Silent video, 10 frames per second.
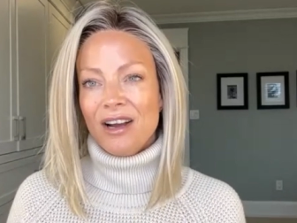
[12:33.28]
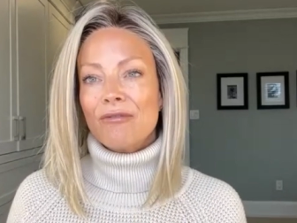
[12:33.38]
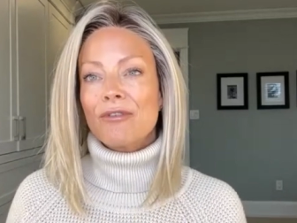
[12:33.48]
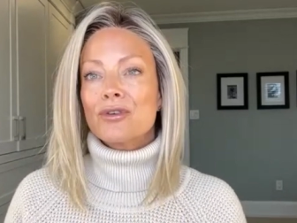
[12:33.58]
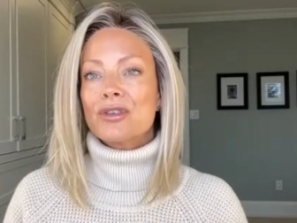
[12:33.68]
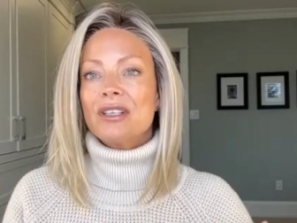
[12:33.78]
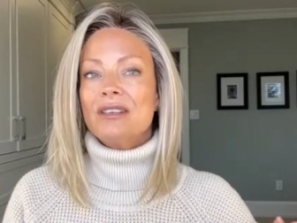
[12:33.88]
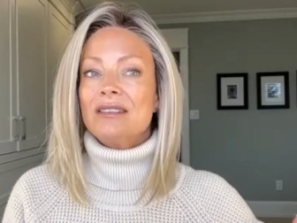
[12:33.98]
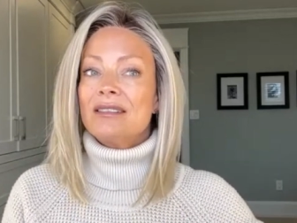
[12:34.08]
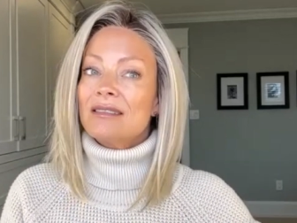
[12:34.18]

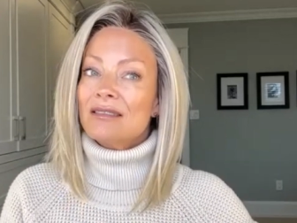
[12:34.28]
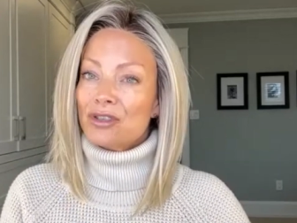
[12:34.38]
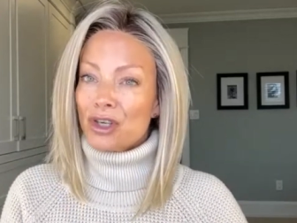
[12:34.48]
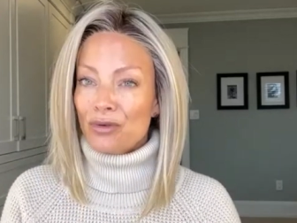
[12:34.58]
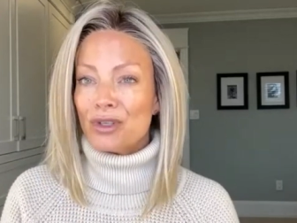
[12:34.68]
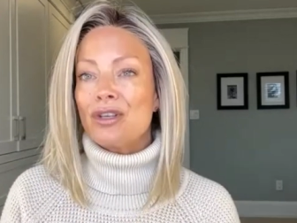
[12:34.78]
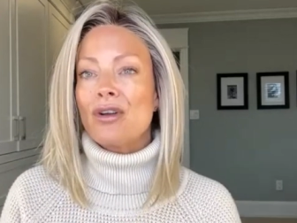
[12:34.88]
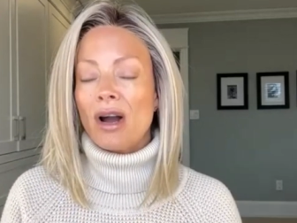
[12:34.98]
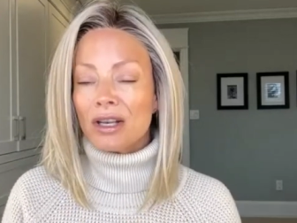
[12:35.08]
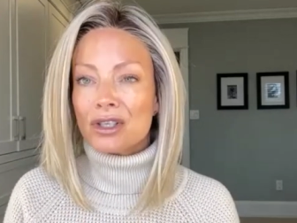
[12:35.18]
versus chosen
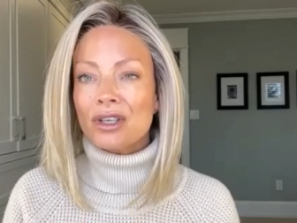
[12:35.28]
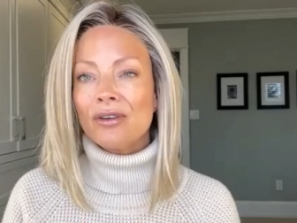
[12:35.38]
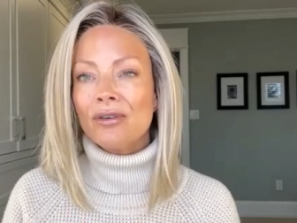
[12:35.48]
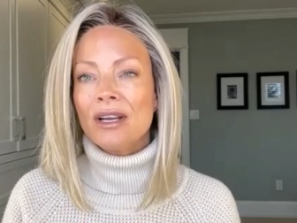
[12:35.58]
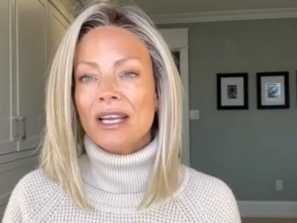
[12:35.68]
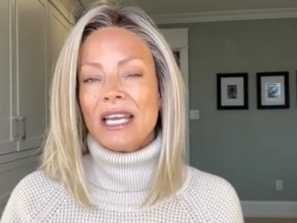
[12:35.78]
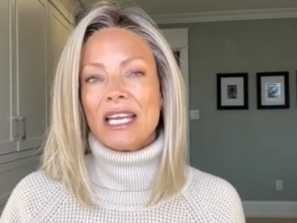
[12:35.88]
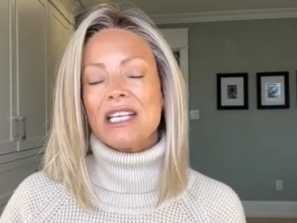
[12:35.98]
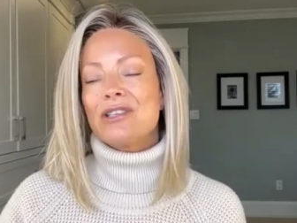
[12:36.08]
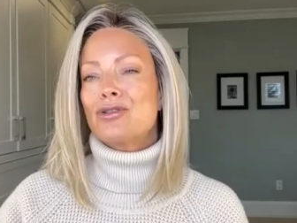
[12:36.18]
not to
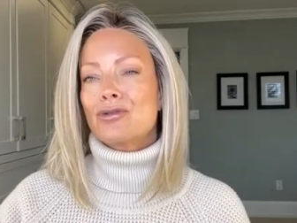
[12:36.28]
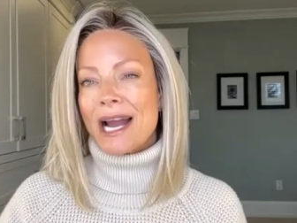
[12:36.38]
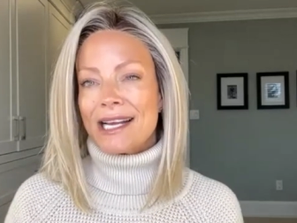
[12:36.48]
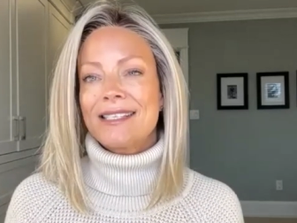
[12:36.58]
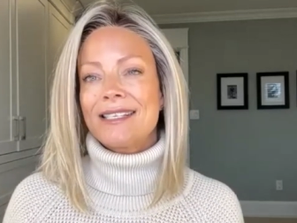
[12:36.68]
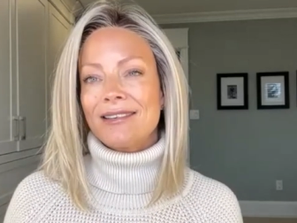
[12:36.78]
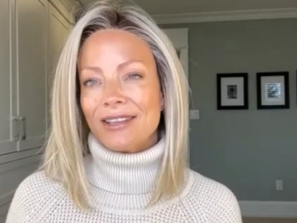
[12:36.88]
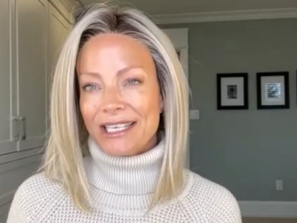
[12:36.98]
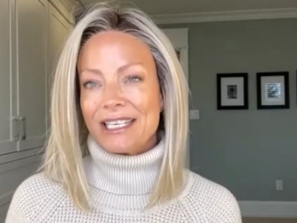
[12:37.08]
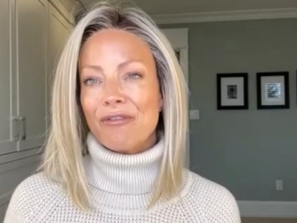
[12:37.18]
is
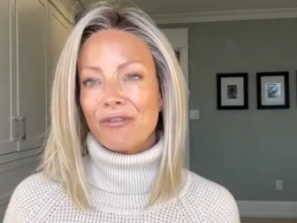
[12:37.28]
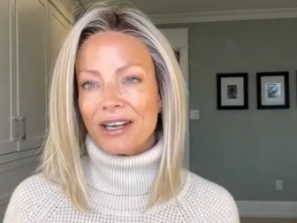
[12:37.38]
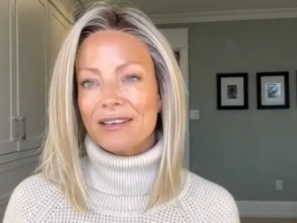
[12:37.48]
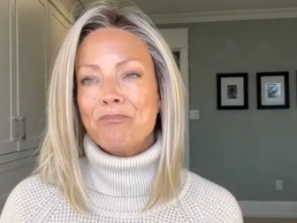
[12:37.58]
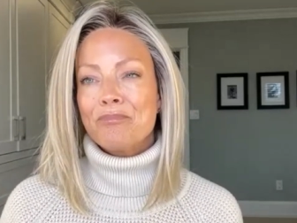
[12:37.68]
drastically different.